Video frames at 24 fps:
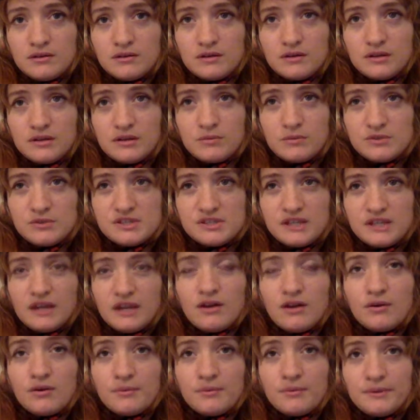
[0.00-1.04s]
it would stay
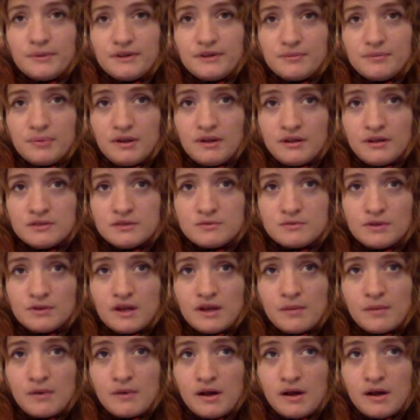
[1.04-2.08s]
cold, but the plants would
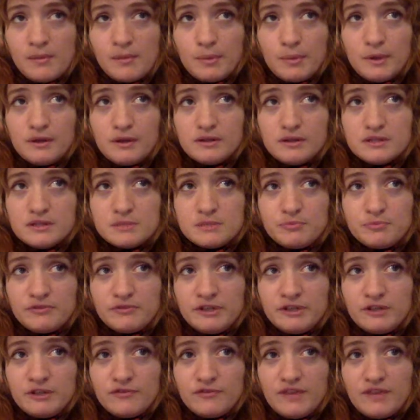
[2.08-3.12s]
come up. The
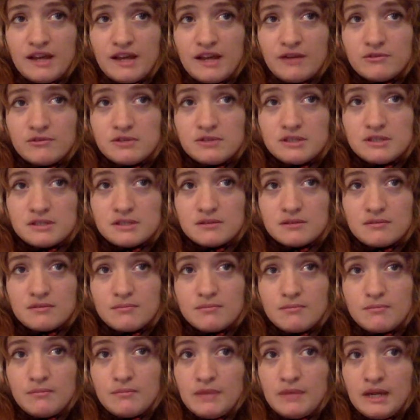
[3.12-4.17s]
spring flowers
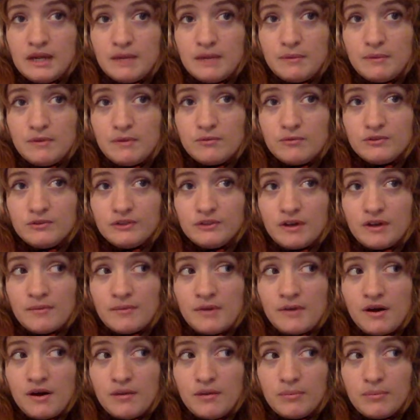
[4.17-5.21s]
maybe would come
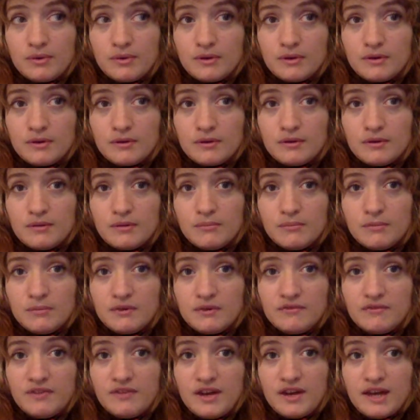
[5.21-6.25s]
up, but
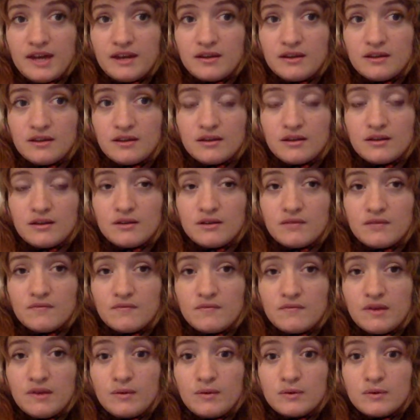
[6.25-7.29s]
then
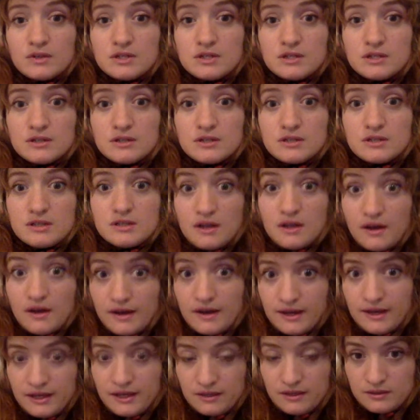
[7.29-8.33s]
they would
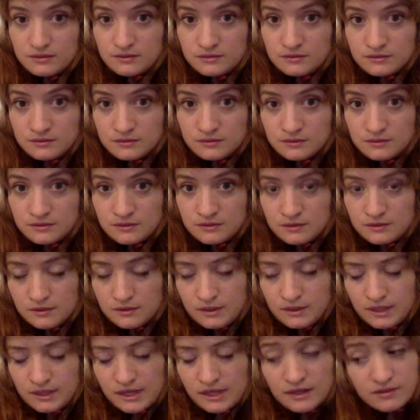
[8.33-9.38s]
die,
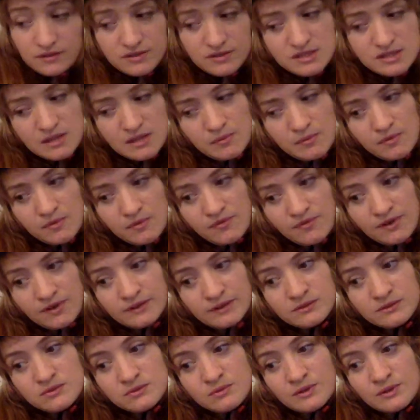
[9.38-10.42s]
and the summer
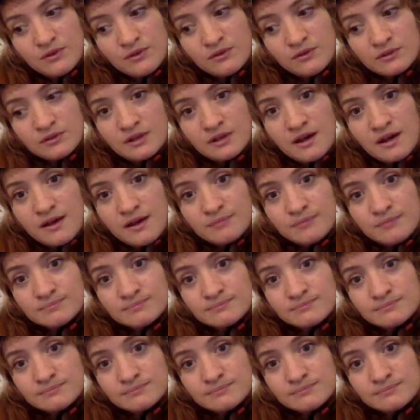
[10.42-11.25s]
flowers would not come.